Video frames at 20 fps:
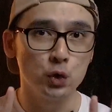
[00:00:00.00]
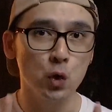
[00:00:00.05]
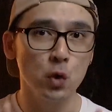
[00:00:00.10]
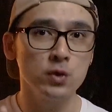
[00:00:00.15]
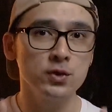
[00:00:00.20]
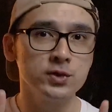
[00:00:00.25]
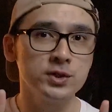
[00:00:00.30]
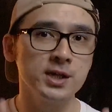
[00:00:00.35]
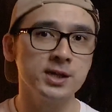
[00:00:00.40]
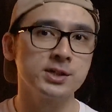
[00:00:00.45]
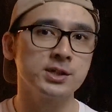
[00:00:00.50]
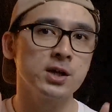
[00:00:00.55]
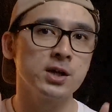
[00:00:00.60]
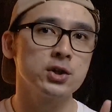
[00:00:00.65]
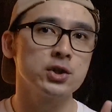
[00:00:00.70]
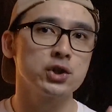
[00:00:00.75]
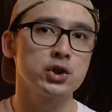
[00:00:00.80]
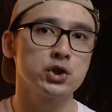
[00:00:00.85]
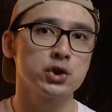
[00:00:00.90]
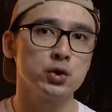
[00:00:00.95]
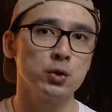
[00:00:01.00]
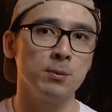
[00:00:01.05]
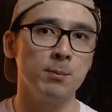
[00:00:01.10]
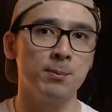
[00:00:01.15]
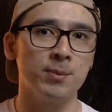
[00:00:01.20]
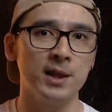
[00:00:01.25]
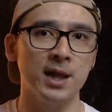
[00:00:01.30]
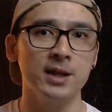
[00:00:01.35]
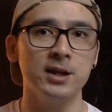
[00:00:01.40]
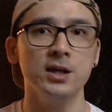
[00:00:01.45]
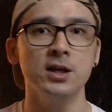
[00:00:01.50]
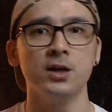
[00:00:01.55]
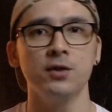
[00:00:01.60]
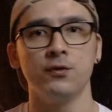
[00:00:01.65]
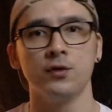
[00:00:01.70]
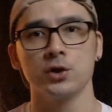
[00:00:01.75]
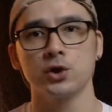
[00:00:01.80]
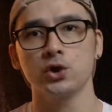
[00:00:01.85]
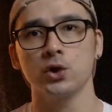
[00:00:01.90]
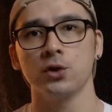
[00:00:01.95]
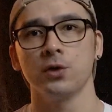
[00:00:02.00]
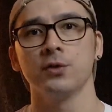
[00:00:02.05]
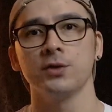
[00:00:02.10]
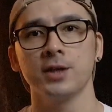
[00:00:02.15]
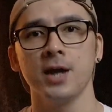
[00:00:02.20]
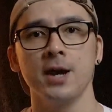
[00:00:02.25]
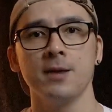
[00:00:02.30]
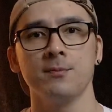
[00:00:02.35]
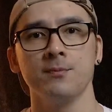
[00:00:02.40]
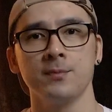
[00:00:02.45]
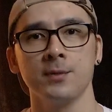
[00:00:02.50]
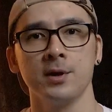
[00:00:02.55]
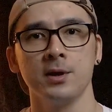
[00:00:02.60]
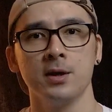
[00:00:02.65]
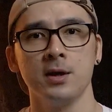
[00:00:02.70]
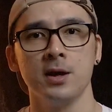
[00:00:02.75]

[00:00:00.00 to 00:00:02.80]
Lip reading: you don't just shoot blindly if you're short on time.